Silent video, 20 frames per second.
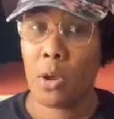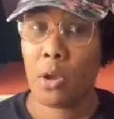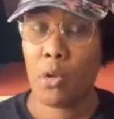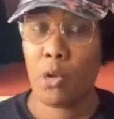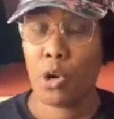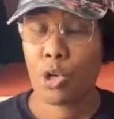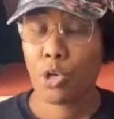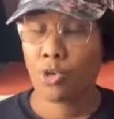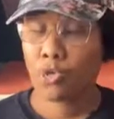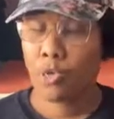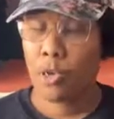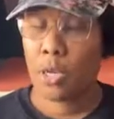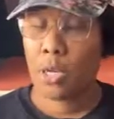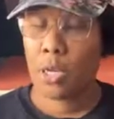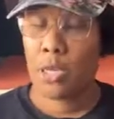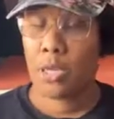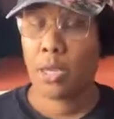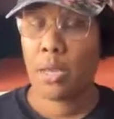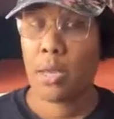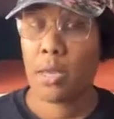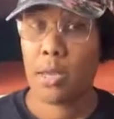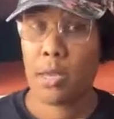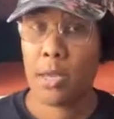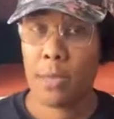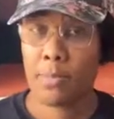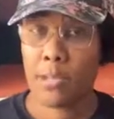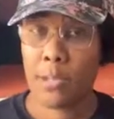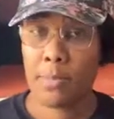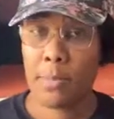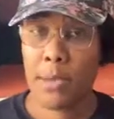or a trick that could
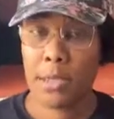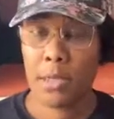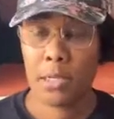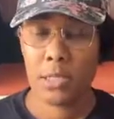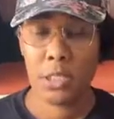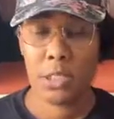help somebody,